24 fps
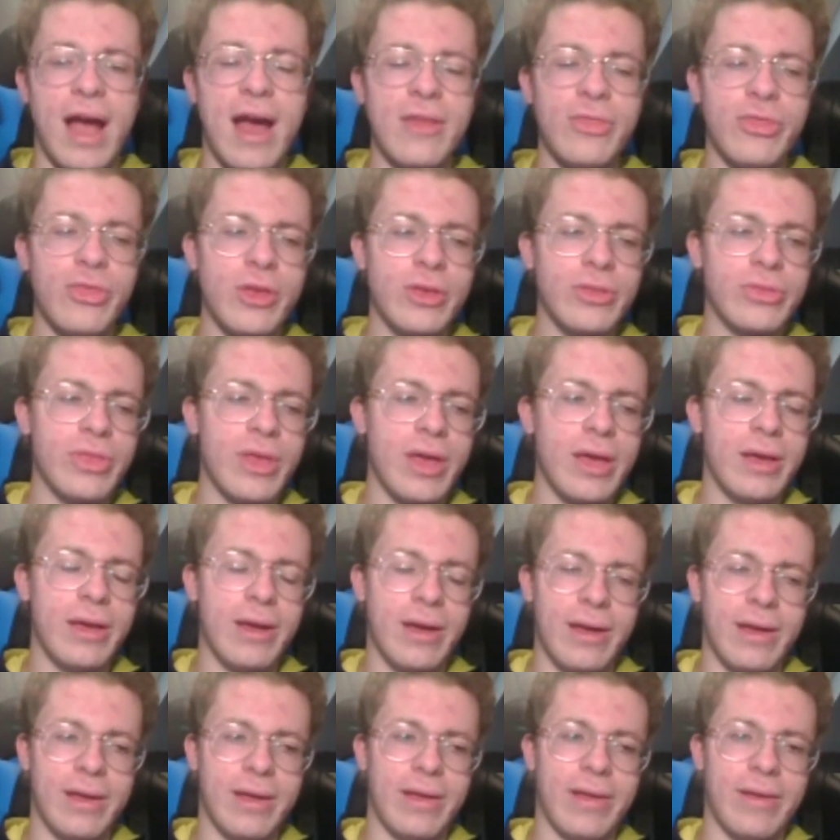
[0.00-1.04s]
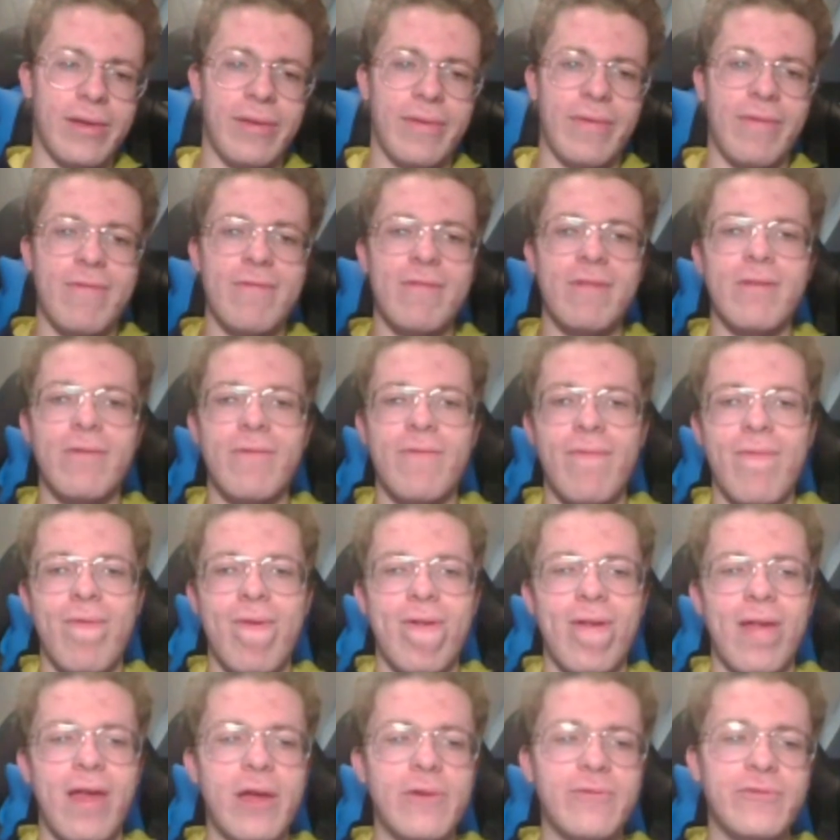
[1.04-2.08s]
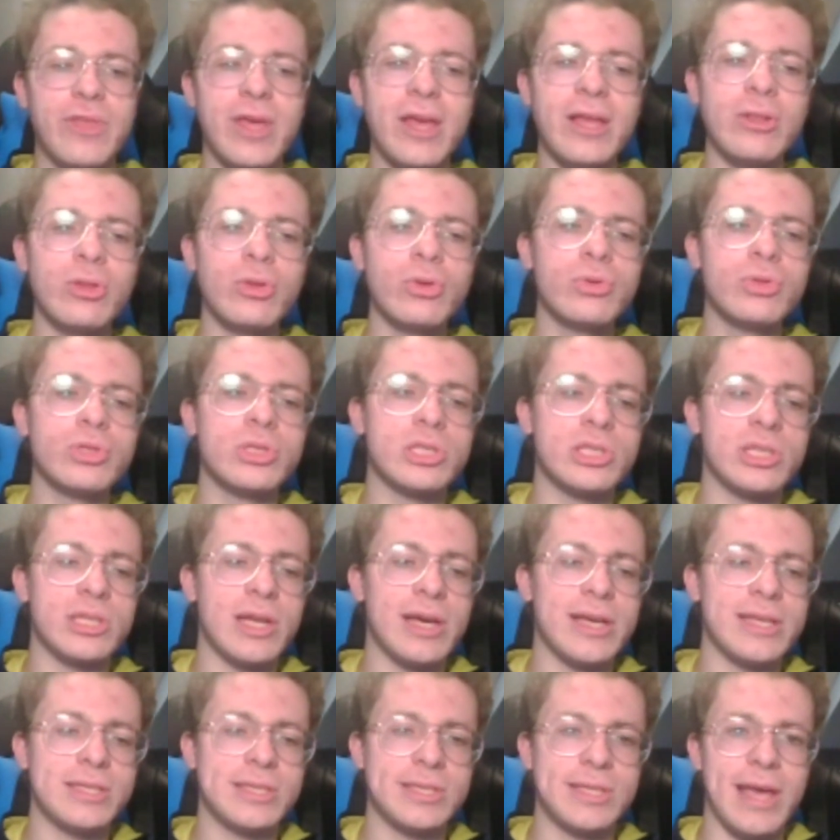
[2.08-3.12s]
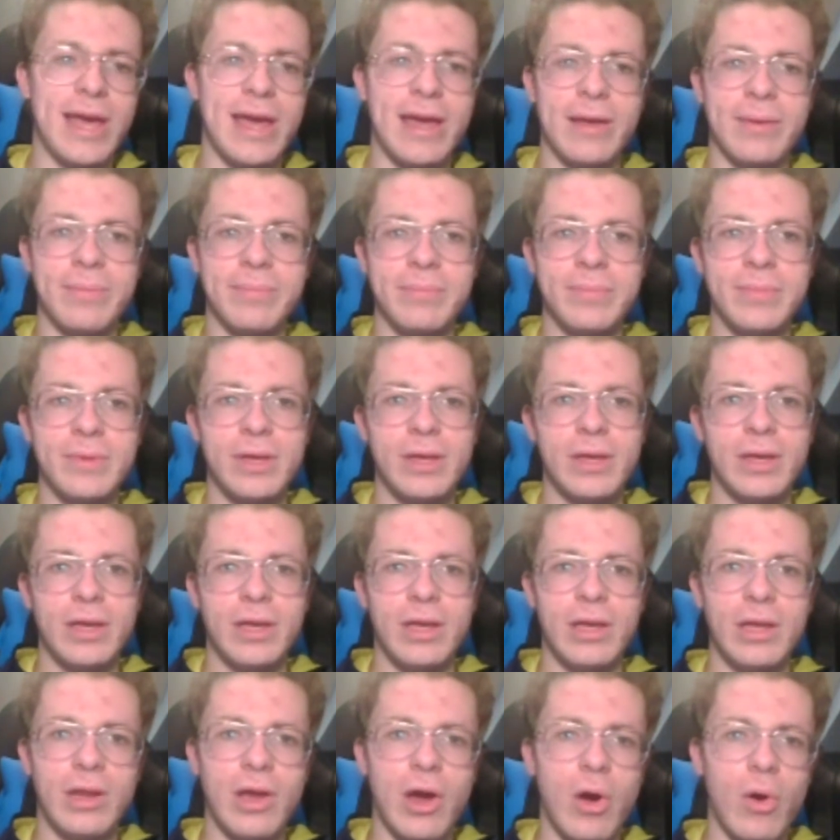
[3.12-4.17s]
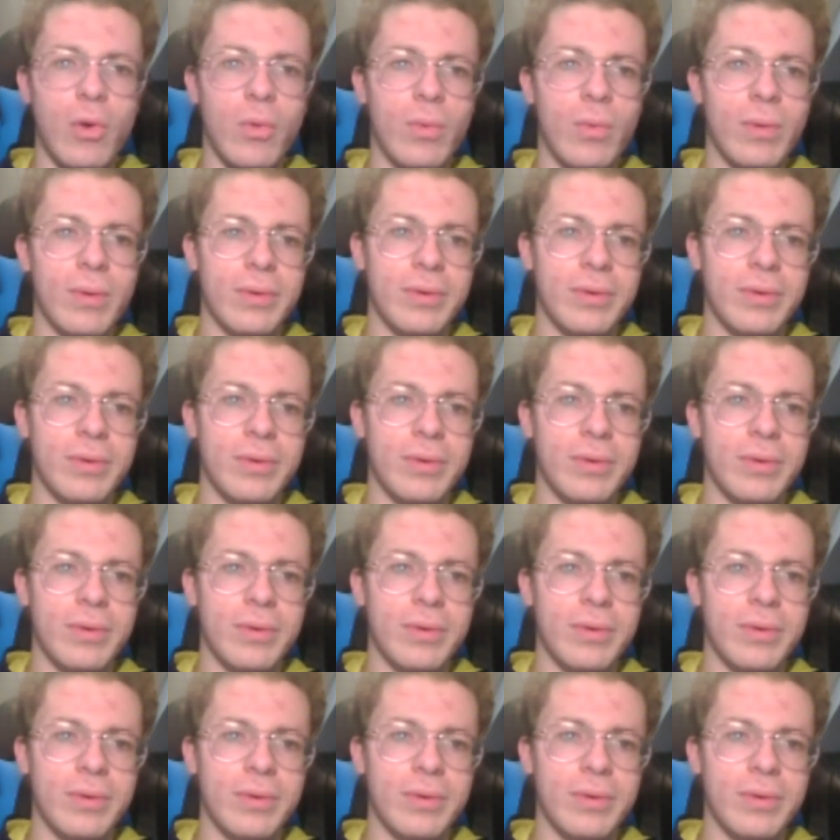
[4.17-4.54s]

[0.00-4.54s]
think if they lose tonight's game, which